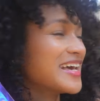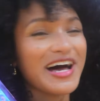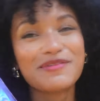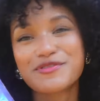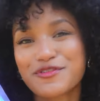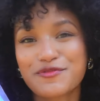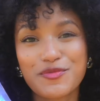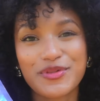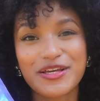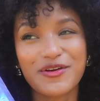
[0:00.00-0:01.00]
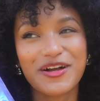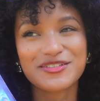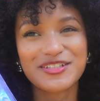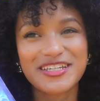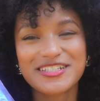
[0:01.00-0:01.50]
I'm in front of a
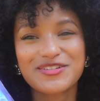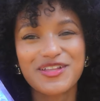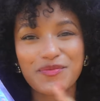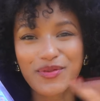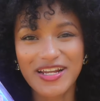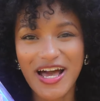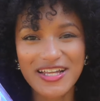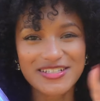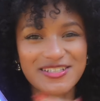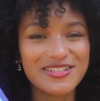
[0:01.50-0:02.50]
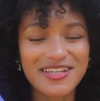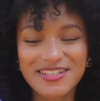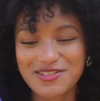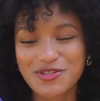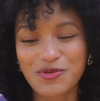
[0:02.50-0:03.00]
playground, so the kids are like playing hide and seek
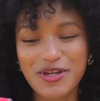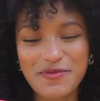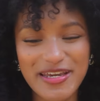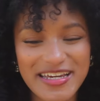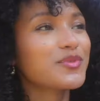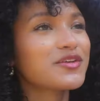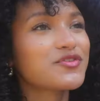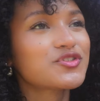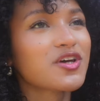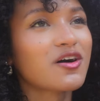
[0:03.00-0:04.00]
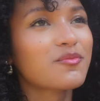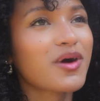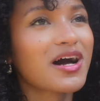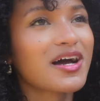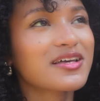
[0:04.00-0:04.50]
and screaming. But if you saw
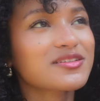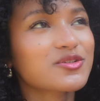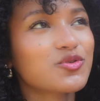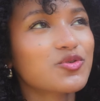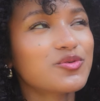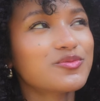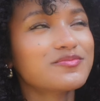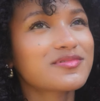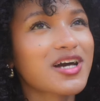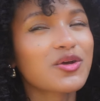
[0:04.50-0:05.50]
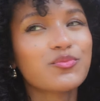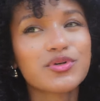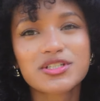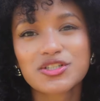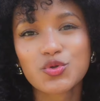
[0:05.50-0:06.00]
my little kind of
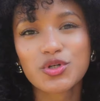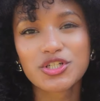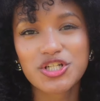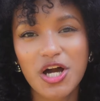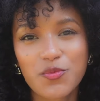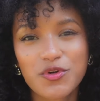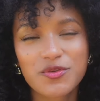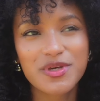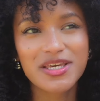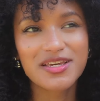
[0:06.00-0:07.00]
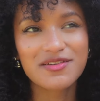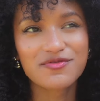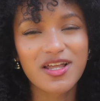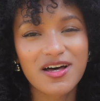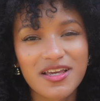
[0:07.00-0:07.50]
bookstore shop with me
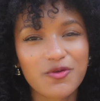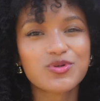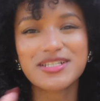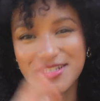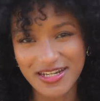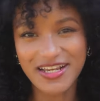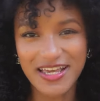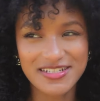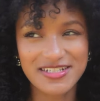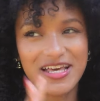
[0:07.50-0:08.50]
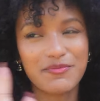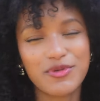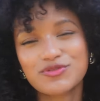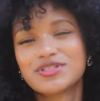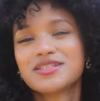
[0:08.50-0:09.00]
vlog, it wasn't dedicated to that, but
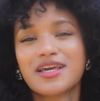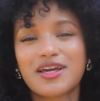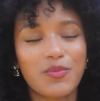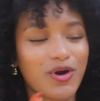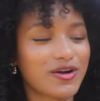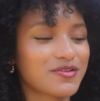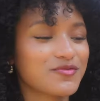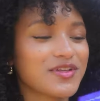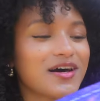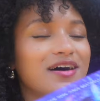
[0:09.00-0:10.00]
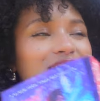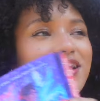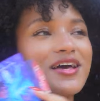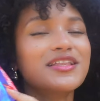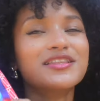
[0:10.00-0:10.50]
it was just like a part of the vlog.
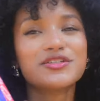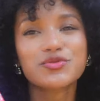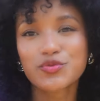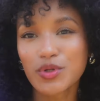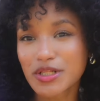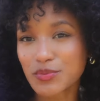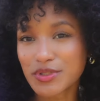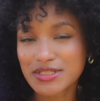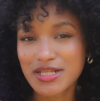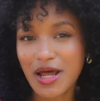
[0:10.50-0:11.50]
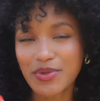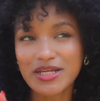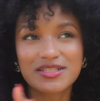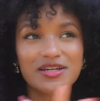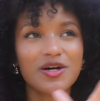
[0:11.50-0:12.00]
This was one of the books that I
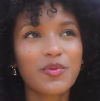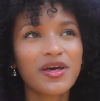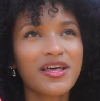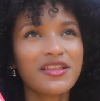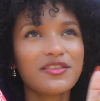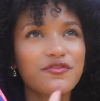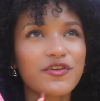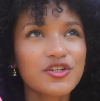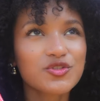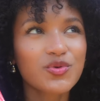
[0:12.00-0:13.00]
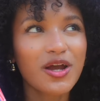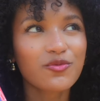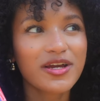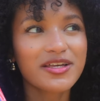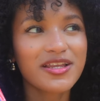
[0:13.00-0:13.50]
picked up. The first one I
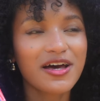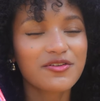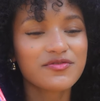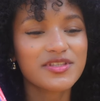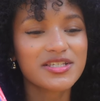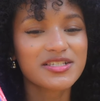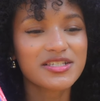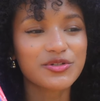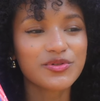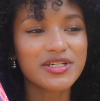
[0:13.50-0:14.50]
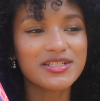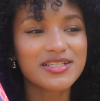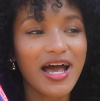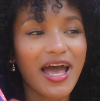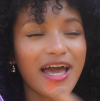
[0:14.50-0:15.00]
read out of this series,
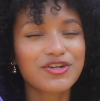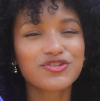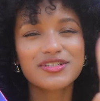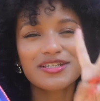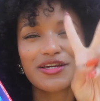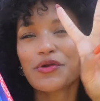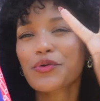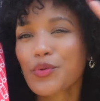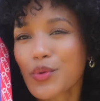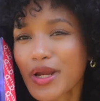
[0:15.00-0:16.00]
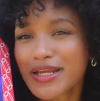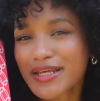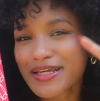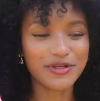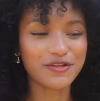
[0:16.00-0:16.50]
I actually read
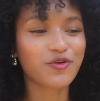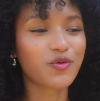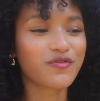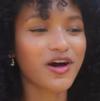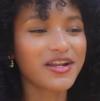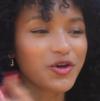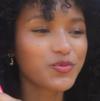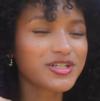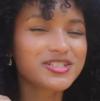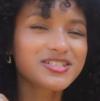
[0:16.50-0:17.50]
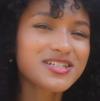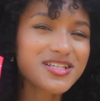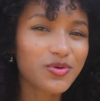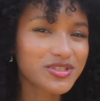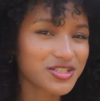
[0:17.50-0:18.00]
it in the form of audiobook just because
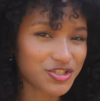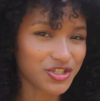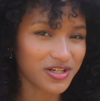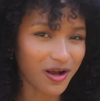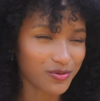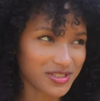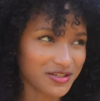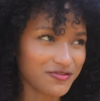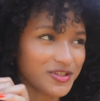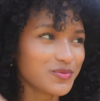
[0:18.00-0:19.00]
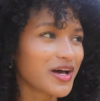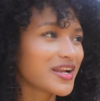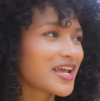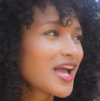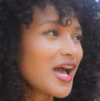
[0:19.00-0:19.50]
I wasn't sure how I was going to feel
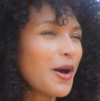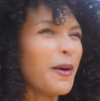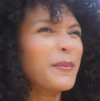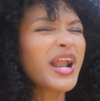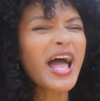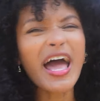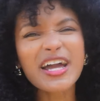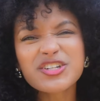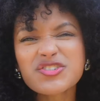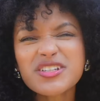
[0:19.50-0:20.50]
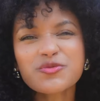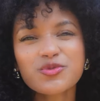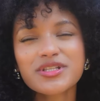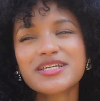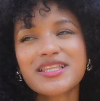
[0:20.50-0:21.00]
about it. But I actually
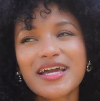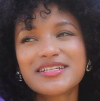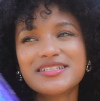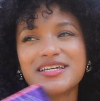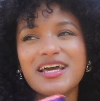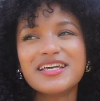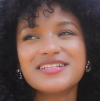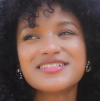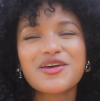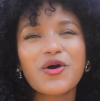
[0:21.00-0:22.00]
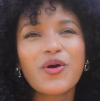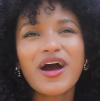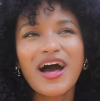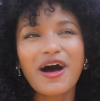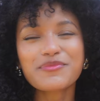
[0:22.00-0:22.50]
really liked it, and so
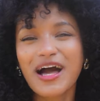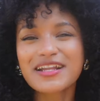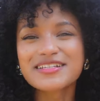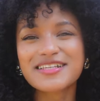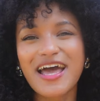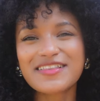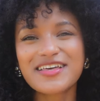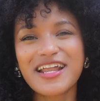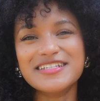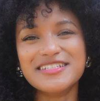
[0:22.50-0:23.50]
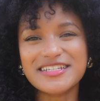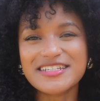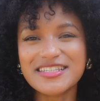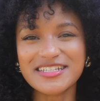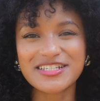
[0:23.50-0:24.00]
I'm kind of sad that I
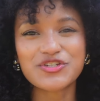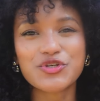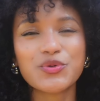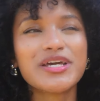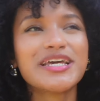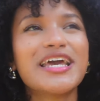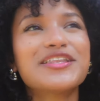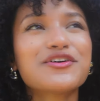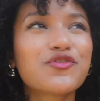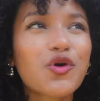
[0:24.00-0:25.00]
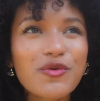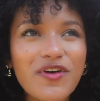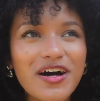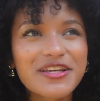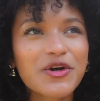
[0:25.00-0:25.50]
did listen to it in the form of
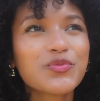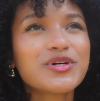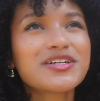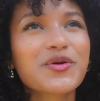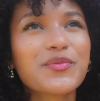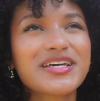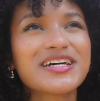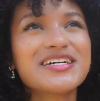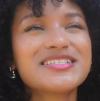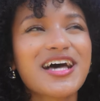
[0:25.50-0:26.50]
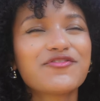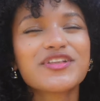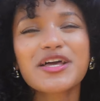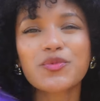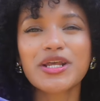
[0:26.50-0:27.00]
audiobook, because I
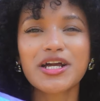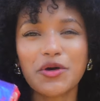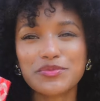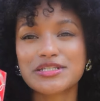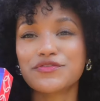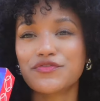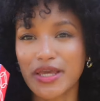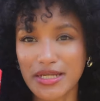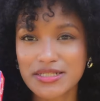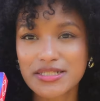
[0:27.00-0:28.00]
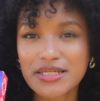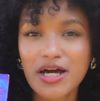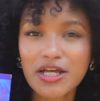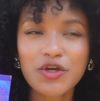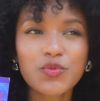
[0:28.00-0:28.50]
feel like when it comes to fantasy
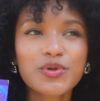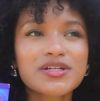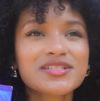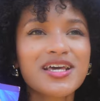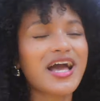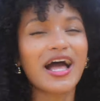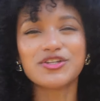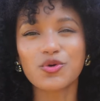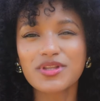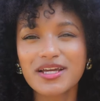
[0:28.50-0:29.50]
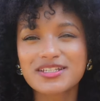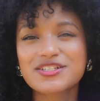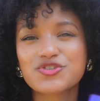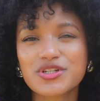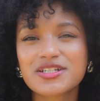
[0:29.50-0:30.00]
audiobooks, I don't like to
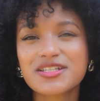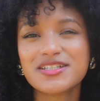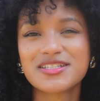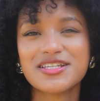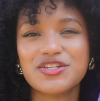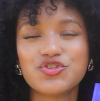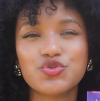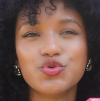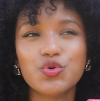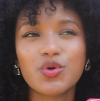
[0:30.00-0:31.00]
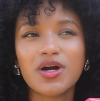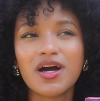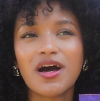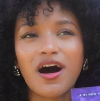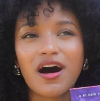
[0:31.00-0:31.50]
strictly listen to
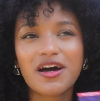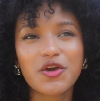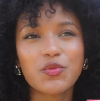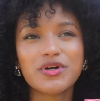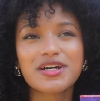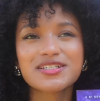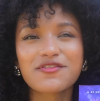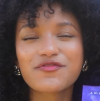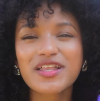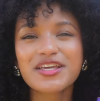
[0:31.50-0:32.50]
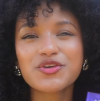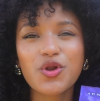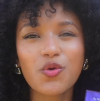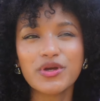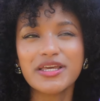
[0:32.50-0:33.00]
audiobook because I feel like you
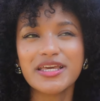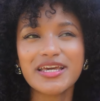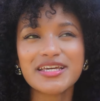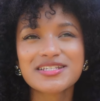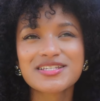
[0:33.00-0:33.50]
don't get